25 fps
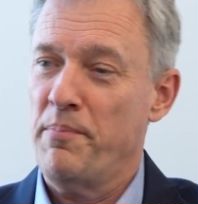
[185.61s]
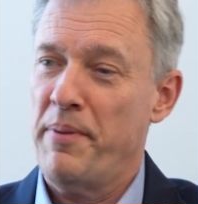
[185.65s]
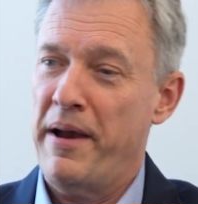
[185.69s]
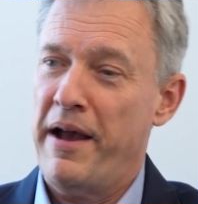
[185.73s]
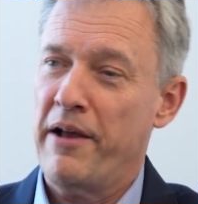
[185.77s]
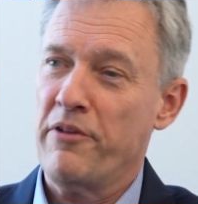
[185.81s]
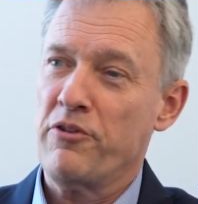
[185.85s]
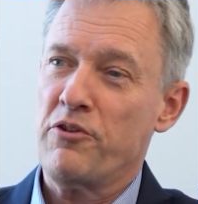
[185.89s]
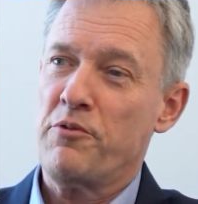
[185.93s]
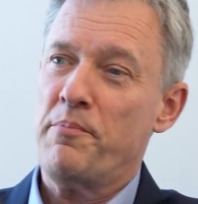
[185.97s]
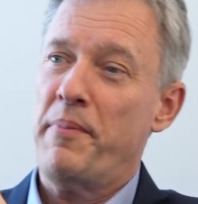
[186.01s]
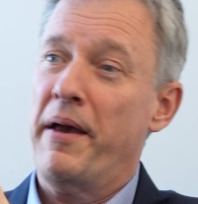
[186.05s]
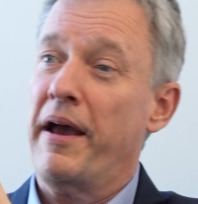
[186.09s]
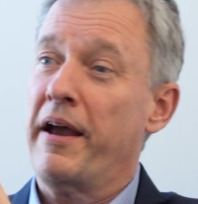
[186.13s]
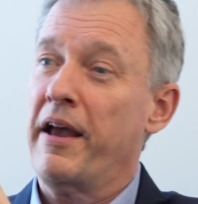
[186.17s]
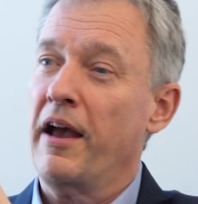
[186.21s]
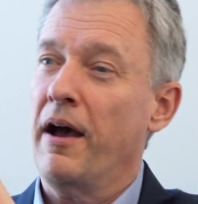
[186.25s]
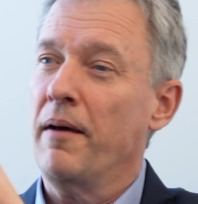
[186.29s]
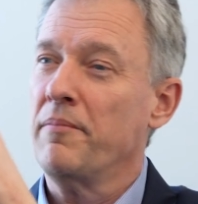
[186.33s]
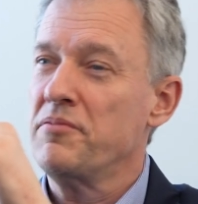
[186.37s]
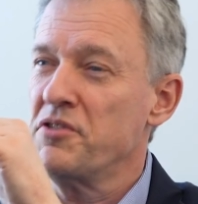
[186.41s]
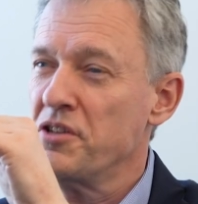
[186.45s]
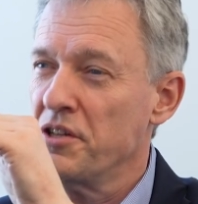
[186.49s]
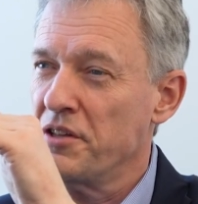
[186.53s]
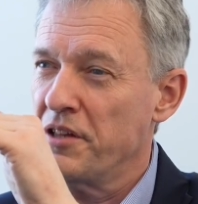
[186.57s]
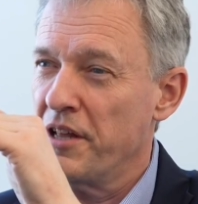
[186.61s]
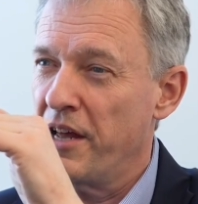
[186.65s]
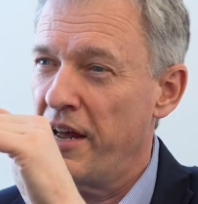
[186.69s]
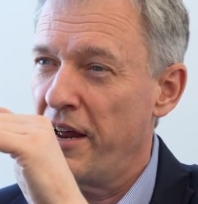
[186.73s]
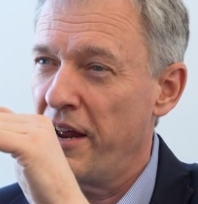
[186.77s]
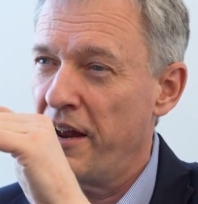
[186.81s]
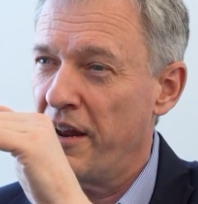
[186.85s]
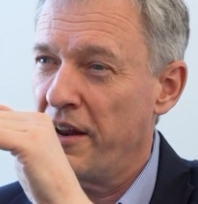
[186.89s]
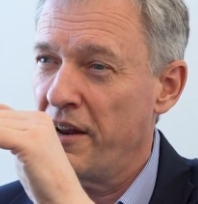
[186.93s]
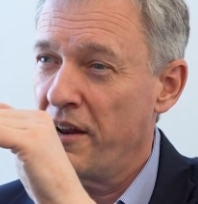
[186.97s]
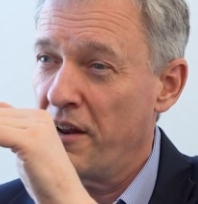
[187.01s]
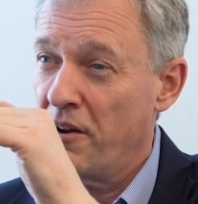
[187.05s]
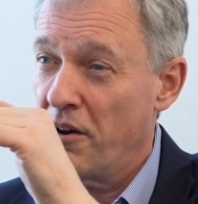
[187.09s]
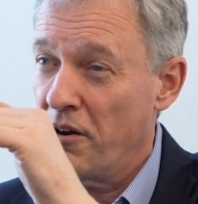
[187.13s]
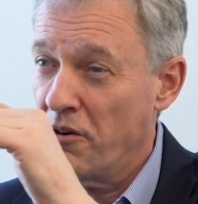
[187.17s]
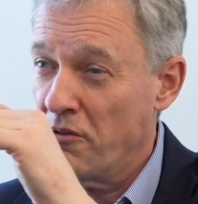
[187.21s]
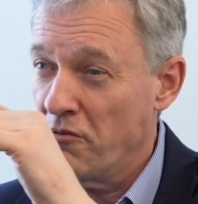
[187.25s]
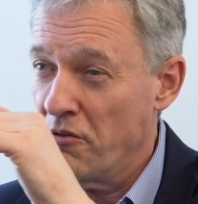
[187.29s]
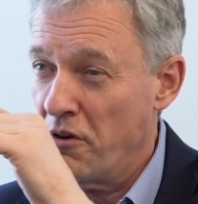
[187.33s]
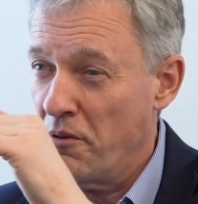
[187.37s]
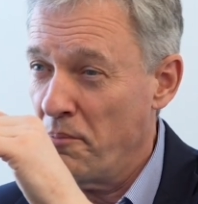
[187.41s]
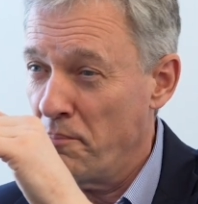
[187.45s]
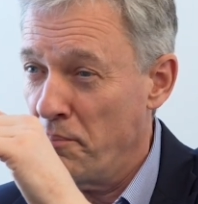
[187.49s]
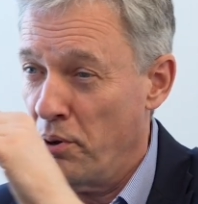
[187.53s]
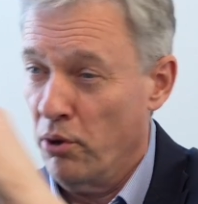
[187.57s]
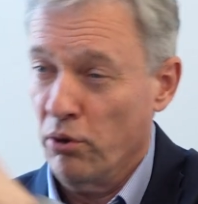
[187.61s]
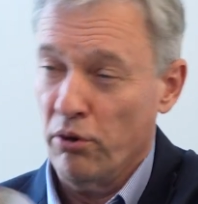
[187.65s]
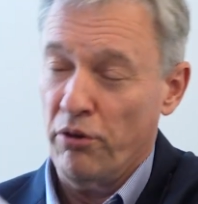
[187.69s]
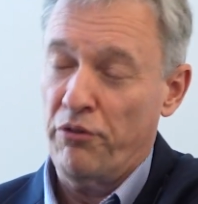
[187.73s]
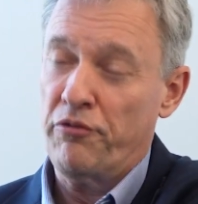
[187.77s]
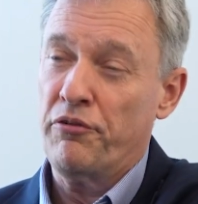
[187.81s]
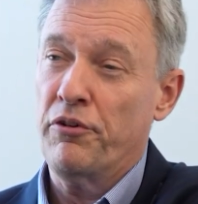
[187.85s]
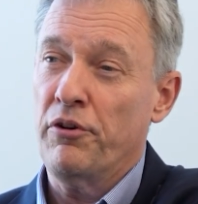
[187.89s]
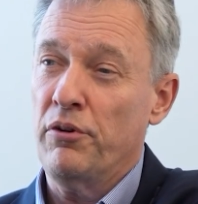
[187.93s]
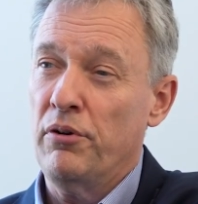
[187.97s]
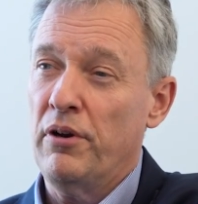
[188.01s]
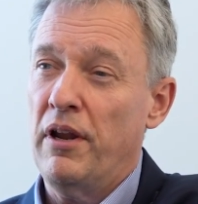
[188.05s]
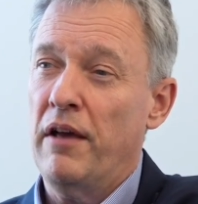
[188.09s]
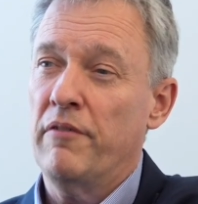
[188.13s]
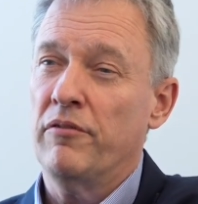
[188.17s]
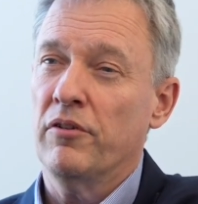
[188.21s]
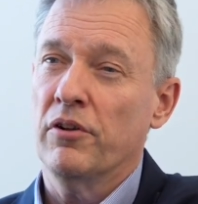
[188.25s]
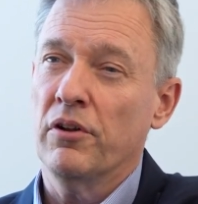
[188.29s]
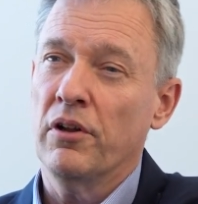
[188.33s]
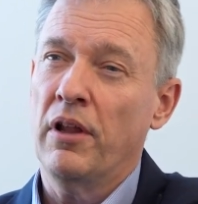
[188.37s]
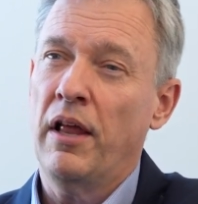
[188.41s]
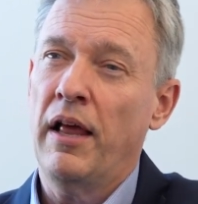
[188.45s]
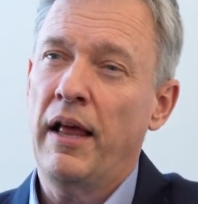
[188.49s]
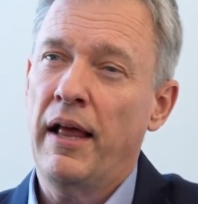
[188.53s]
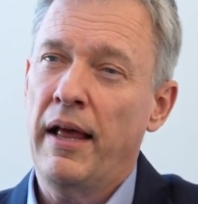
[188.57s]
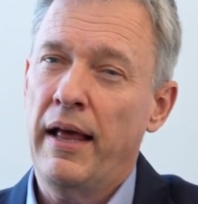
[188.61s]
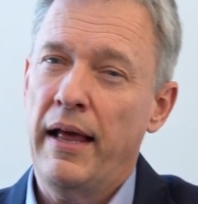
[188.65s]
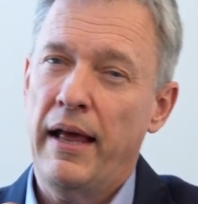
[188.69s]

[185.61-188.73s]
bounce back up to their pull-through level.